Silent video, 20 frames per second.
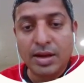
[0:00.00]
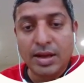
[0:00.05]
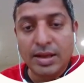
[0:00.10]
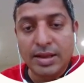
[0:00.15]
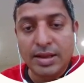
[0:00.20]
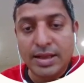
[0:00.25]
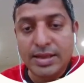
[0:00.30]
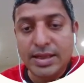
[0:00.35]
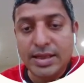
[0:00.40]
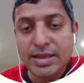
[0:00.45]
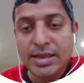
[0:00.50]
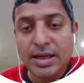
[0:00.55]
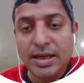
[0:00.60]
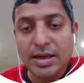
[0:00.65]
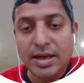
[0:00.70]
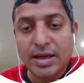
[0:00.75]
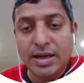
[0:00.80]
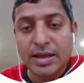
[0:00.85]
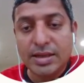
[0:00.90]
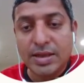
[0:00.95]
This is the
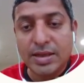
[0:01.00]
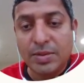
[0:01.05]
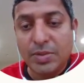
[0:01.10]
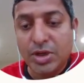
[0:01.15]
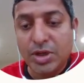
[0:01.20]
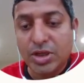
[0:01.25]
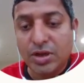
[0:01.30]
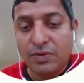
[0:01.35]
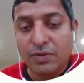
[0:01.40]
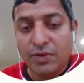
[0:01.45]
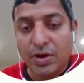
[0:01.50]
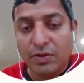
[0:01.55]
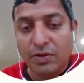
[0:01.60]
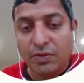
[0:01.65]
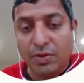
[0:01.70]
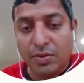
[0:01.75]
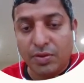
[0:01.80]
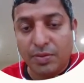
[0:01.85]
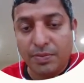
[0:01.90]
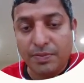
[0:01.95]
data submission
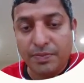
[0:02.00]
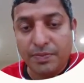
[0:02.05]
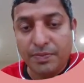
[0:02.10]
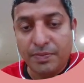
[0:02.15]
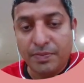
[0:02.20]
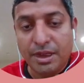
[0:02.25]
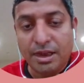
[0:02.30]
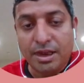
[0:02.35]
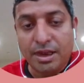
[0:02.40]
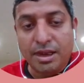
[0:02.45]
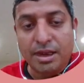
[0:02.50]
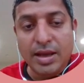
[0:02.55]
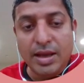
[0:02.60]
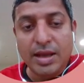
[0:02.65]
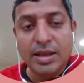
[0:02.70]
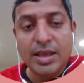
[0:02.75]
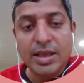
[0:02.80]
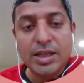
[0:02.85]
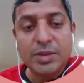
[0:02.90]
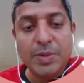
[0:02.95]
workflow.
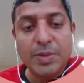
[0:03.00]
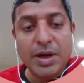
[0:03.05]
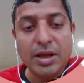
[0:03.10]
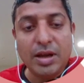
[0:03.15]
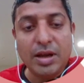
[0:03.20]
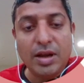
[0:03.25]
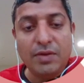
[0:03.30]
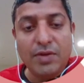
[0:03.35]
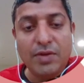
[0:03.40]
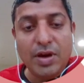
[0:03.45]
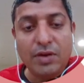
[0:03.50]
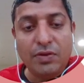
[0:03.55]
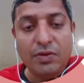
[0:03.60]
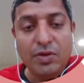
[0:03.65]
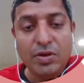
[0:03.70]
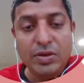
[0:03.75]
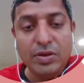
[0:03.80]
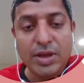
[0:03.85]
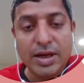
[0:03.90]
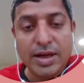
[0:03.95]
In this particular
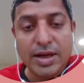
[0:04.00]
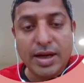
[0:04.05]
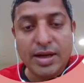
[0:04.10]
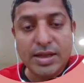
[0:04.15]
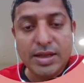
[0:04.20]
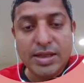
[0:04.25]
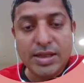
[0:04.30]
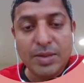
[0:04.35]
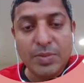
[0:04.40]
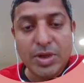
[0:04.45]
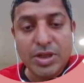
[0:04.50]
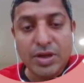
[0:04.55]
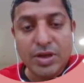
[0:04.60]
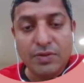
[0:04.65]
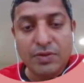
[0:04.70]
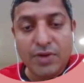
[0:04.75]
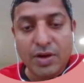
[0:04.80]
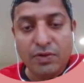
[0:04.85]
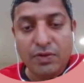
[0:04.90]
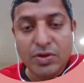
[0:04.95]
workflow, the data submission
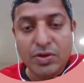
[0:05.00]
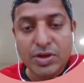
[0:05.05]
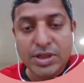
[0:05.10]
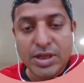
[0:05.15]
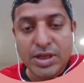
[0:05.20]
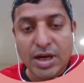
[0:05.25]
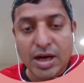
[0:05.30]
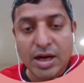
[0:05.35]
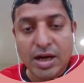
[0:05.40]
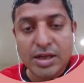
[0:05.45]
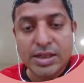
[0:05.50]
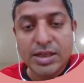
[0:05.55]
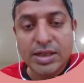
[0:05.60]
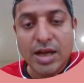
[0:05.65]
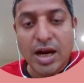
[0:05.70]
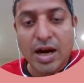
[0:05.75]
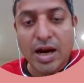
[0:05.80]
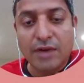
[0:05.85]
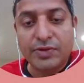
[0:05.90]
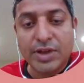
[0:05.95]
workflow starts
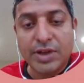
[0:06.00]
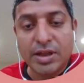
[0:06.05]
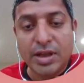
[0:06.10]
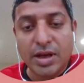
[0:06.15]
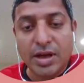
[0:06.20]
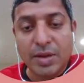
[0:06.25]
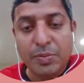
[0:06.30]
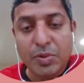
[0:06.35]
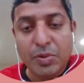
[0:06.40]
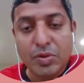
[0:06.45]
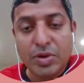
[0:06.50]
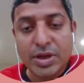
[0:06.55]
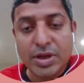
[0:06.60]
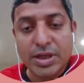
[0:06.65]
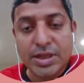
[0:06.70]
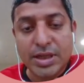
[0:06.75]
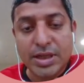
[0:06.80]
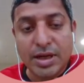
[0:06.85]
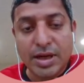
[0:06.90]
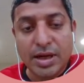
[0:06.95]
after the report
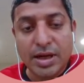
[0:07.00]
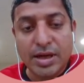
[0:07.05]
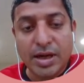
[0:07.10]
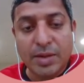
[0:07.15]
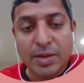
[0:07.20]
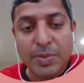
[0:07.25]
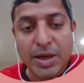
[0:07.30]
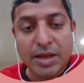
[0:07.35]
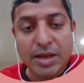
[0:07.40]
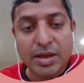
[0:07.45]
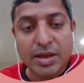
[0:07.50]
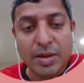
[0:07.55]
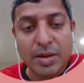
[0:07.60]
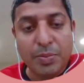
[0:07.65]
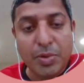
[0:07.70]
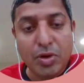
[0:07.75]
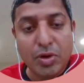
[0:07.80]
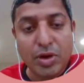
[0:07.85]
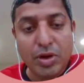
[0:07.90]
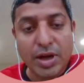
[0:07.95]
is generated by the
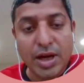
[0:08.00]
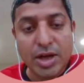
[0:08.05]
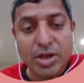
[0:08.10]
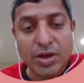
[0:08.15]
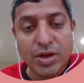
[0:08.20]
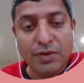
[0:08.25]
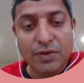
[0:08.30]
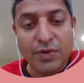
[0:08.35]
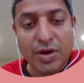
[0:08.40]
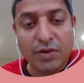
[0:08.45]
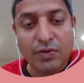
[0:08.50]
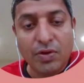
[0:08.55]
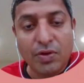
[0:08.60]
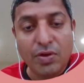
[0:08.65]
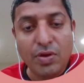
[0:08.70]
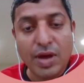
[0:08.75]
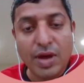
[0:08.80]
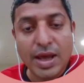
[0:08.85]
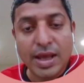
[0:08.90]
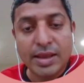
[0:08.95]
report creation
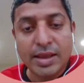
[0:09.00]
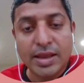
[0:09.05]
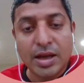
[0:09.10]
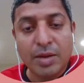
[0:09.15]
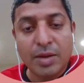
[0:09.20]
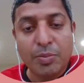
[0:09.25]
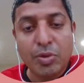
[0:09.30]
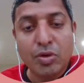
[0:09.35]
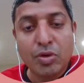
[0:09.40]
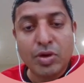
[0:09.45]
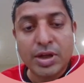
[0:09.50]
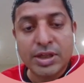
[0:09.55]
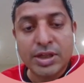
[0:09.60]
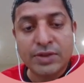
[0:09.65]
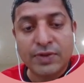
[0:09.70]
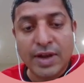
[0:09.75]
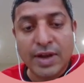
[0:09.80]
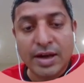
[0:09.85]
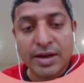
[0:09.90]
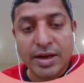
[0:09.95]
workflow and the report is
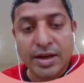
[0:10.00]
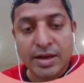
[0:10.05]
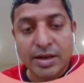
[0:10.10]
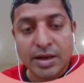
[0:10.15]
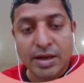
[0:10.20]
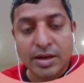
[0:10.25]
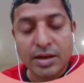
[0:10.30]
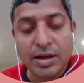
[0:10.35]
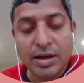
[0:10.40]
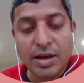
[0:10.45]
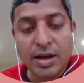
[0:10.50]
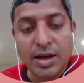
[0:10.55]
validated.